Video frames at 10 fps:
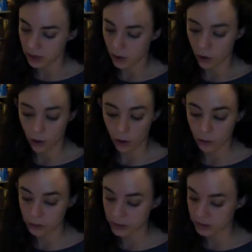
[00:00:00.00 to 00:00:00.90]
All
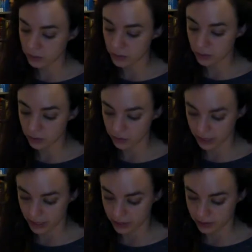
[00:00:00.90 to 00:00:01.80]
participants
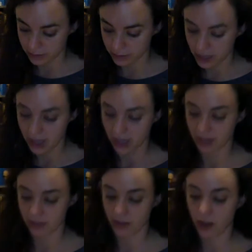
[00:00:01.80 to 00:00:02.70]
refrained.
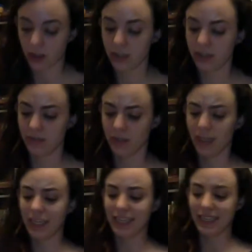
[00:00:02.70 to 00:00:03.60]
As cognitive
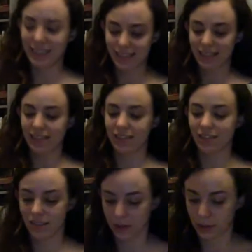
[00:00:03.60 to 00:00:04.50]
dissonance
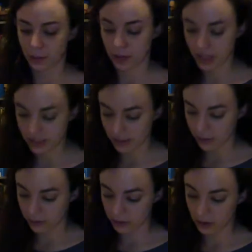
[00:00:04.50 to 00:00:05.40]
theory predicts,
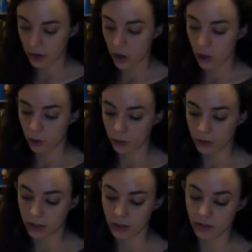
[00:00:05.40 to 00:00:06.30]
however, only
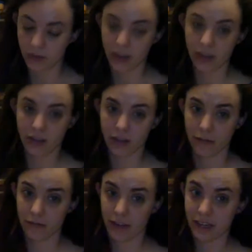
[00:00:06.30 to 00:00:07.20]
those
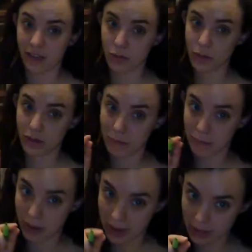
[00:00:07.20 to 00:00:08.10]
faced with a
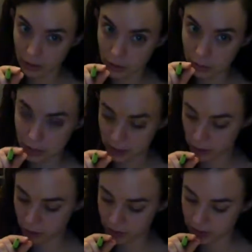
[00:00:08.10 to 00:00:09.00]
mild
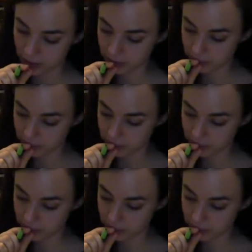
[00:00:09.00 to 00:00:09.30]
punishment,